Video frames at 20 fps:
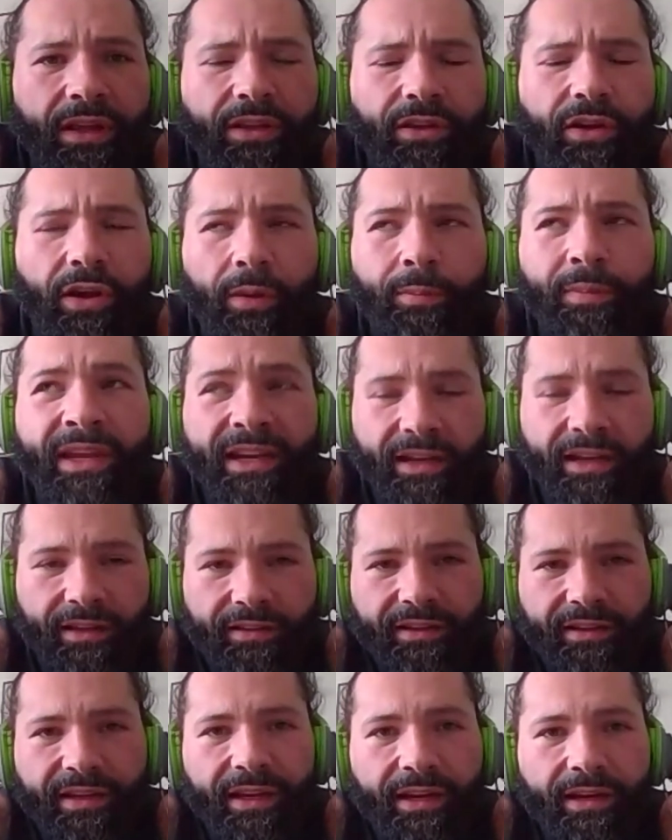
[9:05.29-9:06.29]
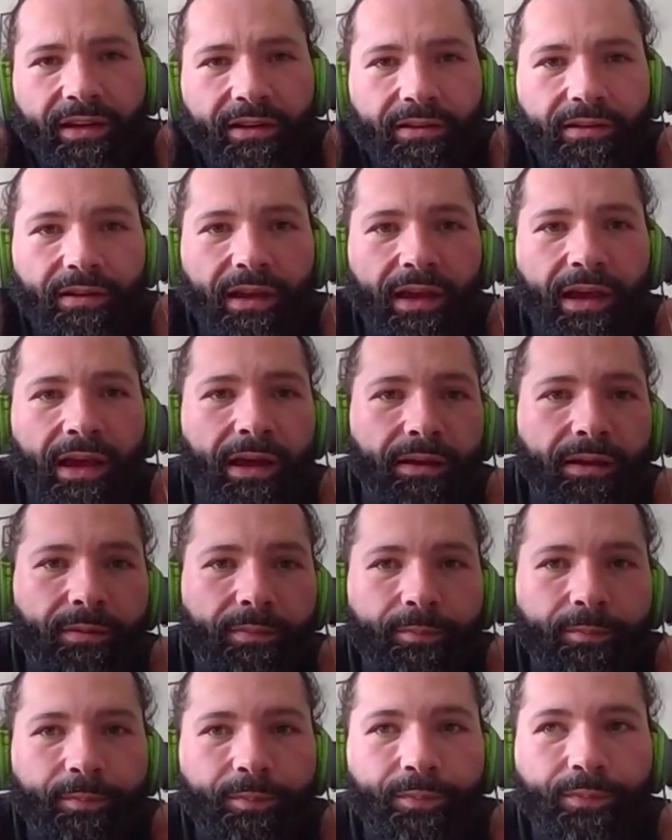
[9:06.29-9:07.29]
Immediately
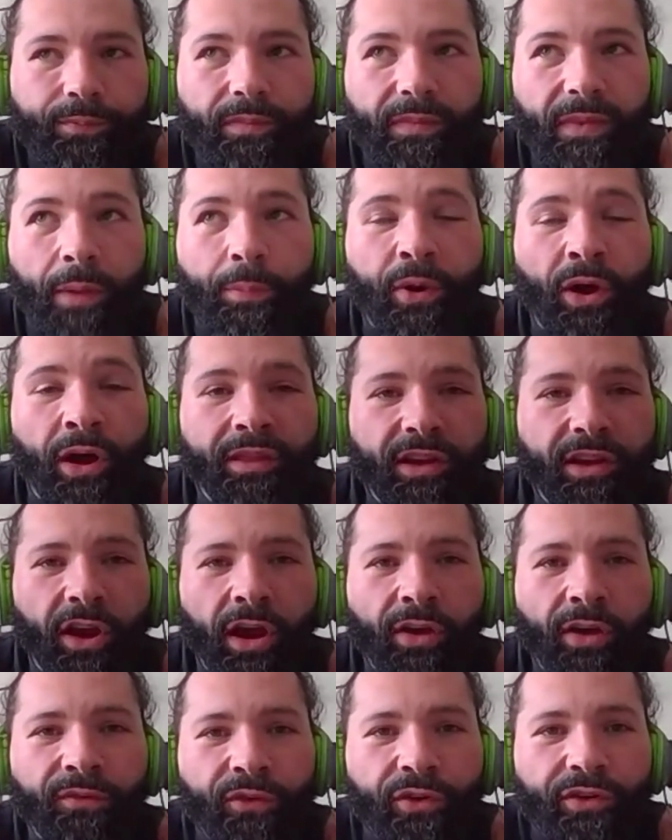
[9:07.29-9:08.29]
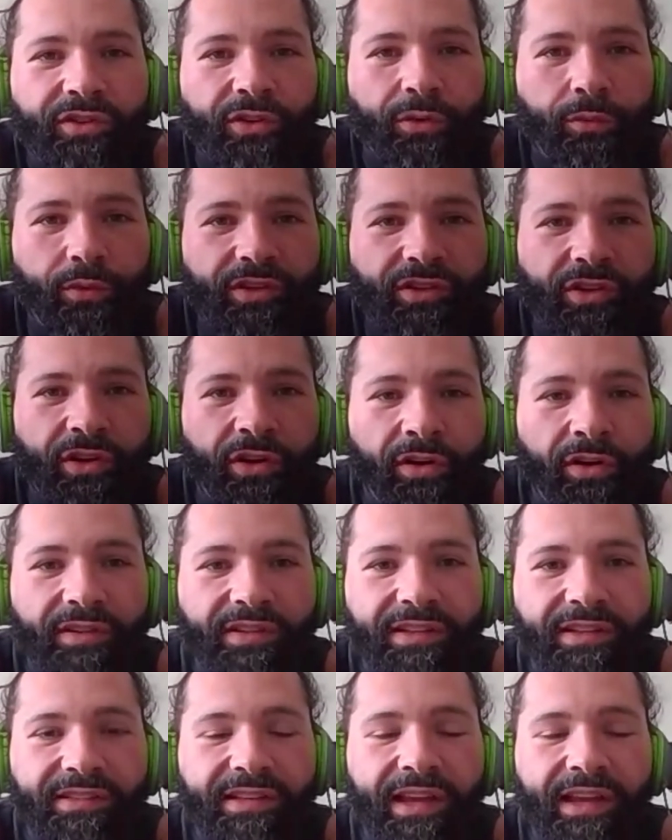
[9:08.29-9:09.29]
upon the offer to return
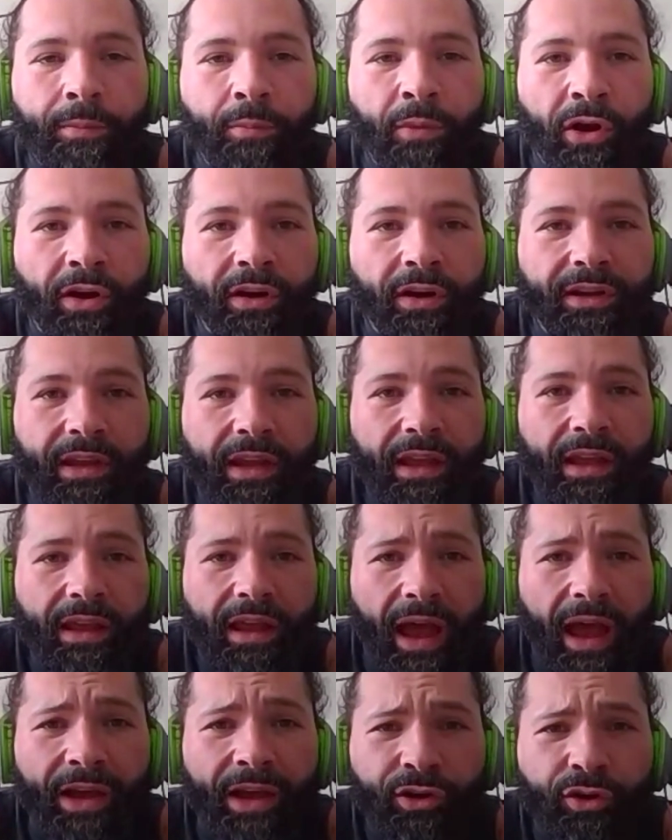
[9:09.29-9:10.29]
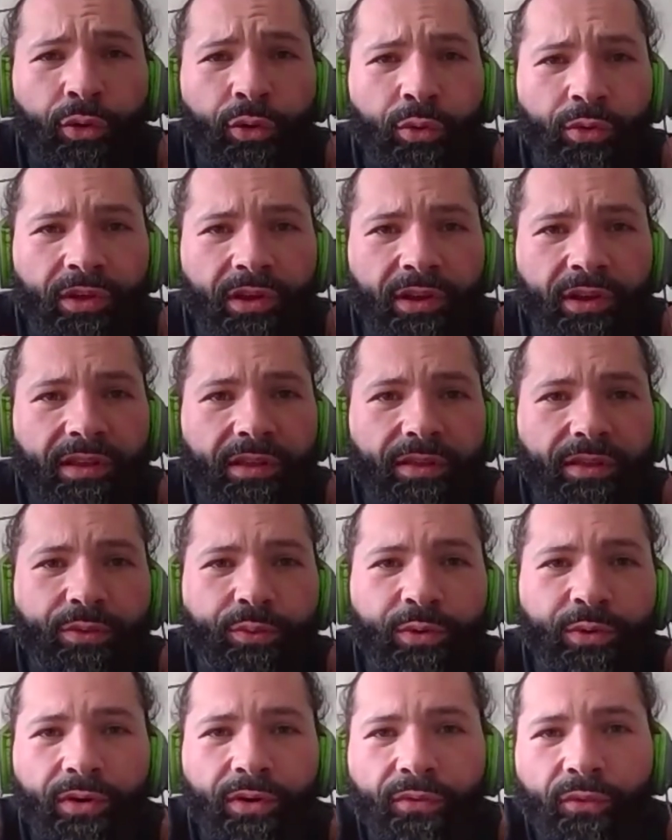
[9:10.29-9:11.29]
to Denmark, I knew the
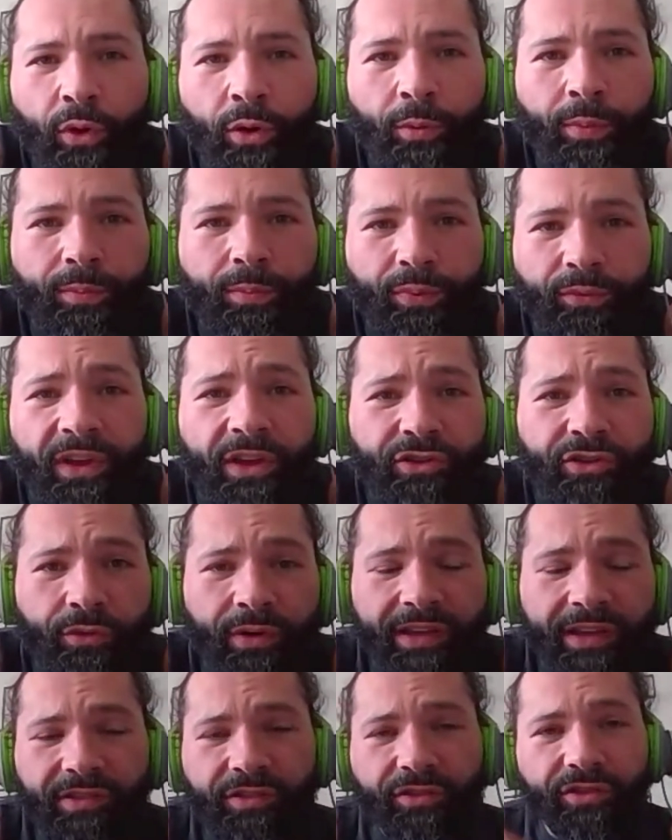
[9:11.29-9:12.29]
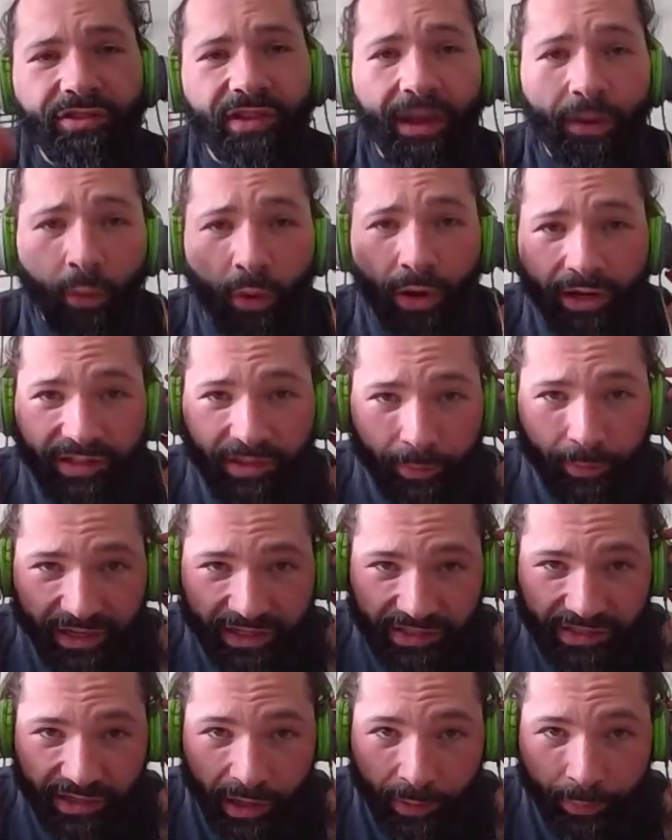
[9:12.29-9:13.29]
3 or 4 professional wrestlers that I wanted to
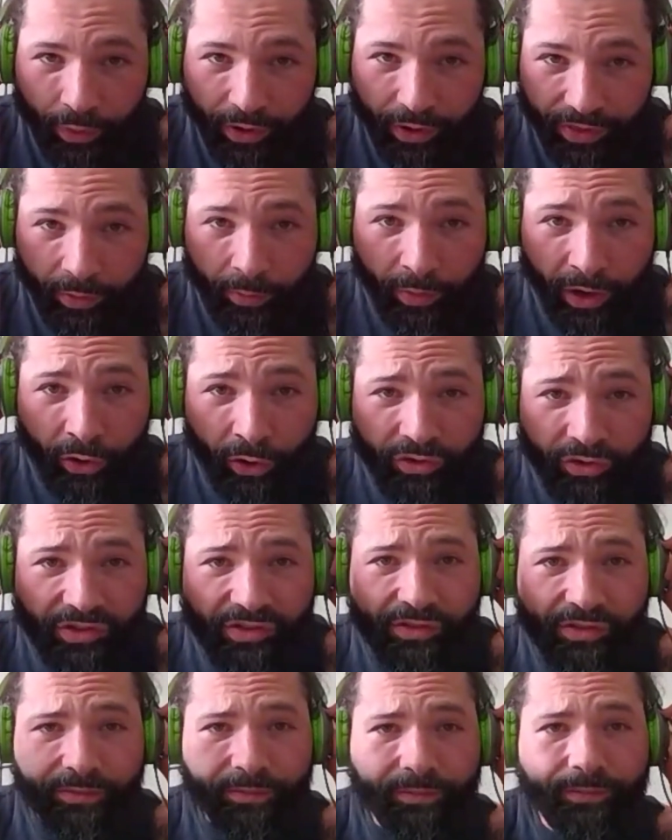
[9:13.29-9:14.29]
mix it up with the most.